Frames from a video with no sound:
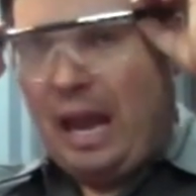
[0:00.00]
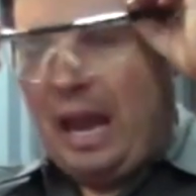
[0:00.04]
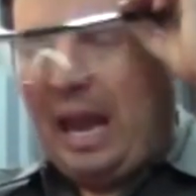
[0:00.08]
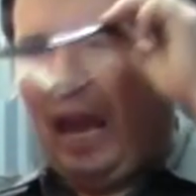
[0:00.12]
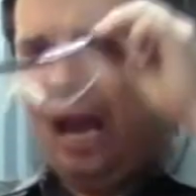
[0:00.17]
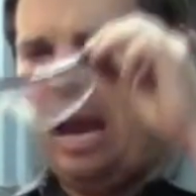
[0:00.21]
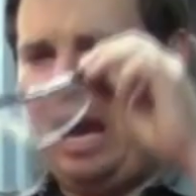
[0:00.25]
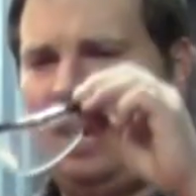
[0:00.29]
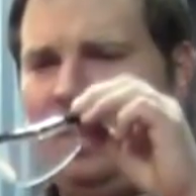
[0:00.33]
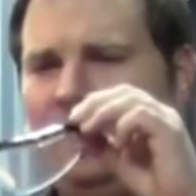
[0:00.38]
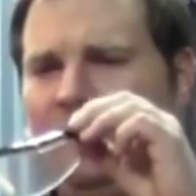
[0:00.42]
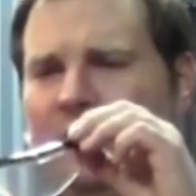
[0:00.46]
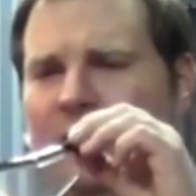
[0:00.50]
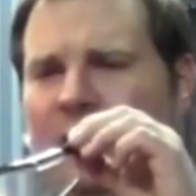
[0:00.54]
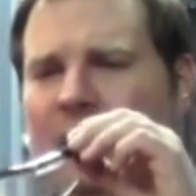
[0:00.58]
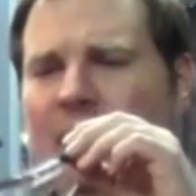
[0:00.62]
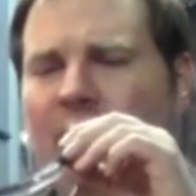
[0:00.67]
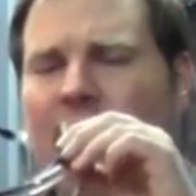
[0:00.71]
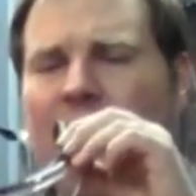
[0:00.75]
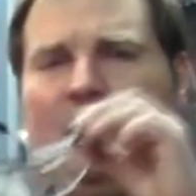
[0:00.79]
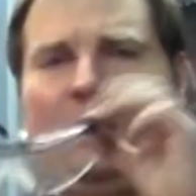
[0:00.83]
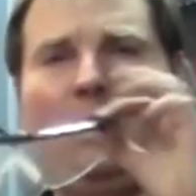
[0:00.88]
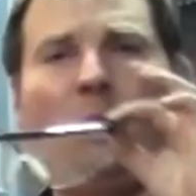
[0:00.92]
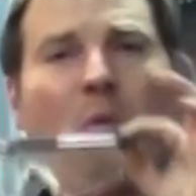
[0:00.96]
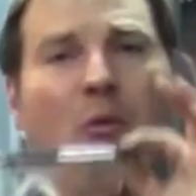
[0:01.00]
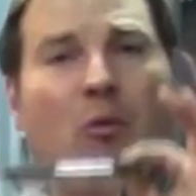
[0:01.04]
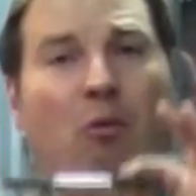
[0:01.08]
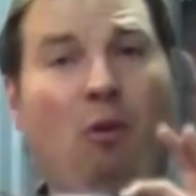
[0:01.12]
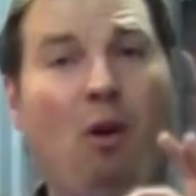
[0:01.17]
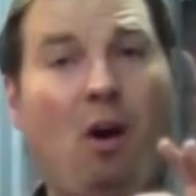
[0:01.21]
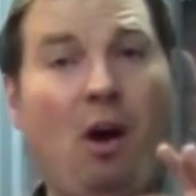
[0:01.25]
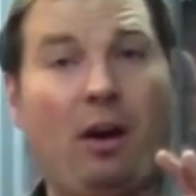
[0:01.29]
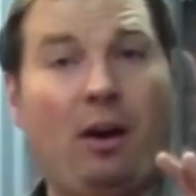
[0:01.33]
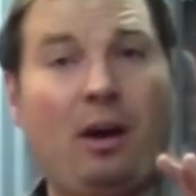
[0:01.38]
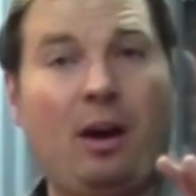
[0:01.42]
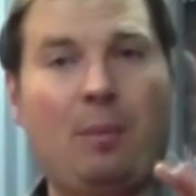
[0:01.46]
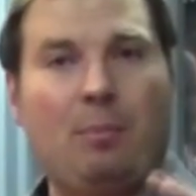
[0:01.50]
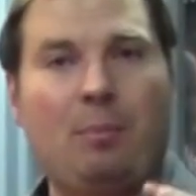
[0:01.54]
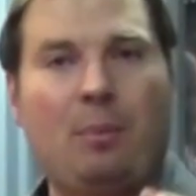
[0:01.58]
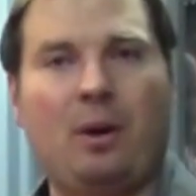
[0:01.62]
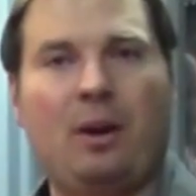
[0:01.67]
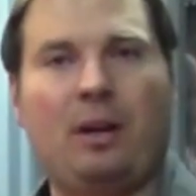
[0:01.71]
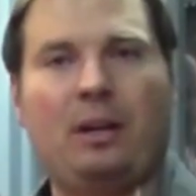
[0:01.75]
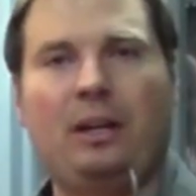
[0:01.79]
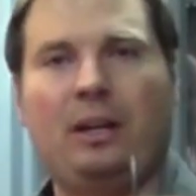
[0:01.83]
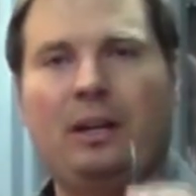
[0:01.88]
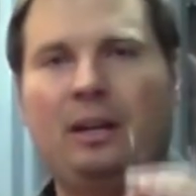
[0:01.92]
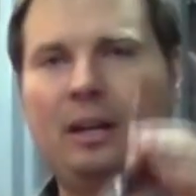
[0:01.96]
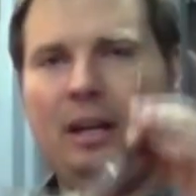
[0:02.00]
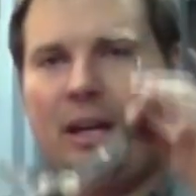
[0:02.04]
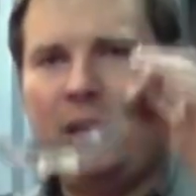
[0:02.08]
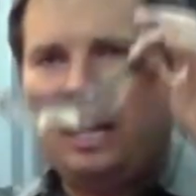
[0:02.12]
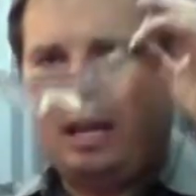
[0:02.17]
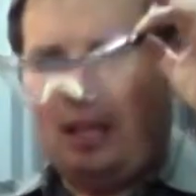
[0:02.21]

and that don't fog up on you.